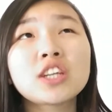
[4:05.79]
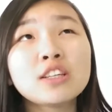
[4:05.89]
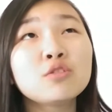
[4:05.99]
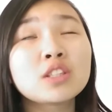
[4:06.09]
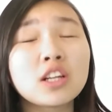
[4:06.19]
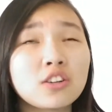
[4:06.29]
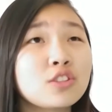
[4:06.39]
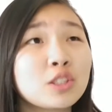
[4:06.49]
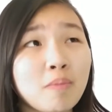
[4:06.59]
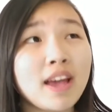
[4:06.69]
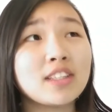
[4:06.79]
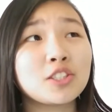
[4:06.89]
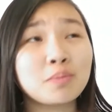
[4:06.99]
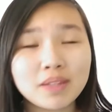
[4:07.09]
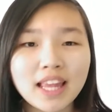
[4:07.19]
I used to learn
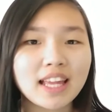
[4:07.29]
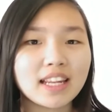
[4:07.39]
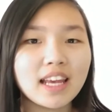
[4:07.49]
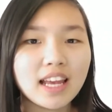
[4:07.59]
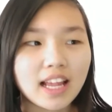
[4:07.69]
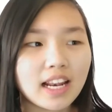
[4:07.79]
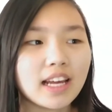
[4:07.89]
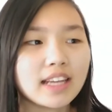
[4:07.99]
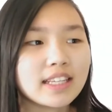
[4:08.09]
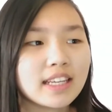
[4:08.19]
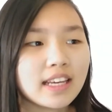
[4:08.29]
Spanish, but then, like...